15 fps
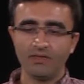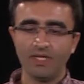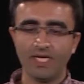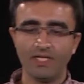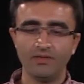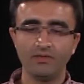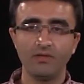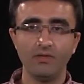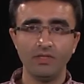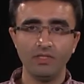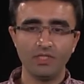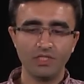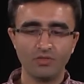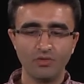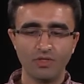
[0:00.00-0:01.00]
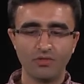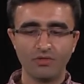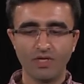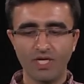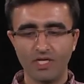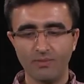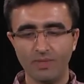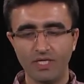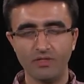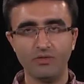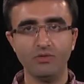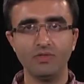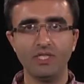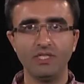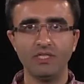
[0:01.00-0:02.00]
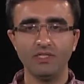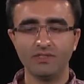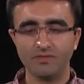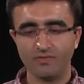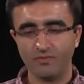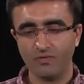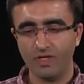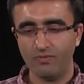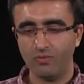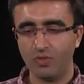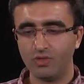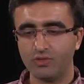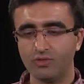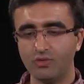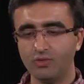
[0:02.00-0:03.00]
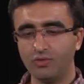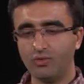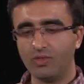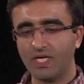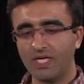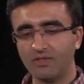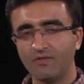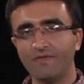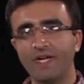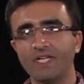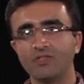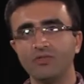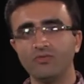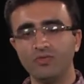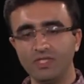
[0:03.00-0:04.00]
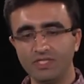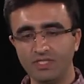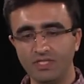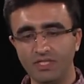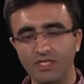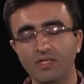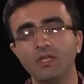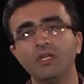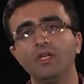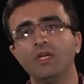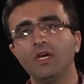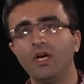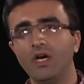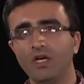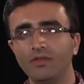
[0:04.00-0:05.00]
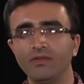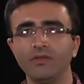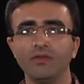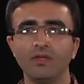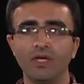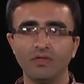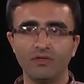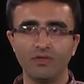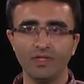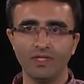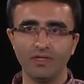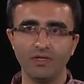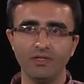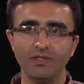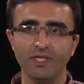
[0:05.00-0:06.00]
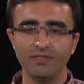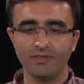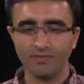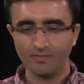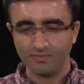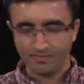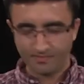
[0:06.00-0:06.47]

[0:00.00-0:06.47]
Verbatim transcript: And she's going to talk about using these frameworks to do counterfactual reasoning on, on clinical data.